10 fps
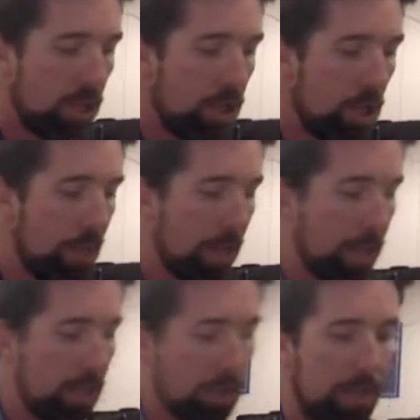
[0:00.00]
you are
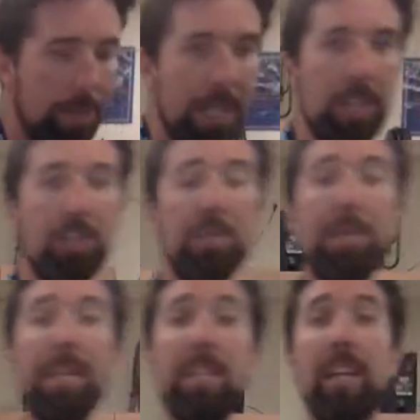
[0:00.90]
concerned because you've
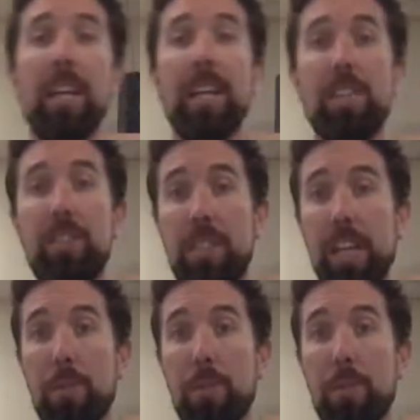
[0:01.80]
been sick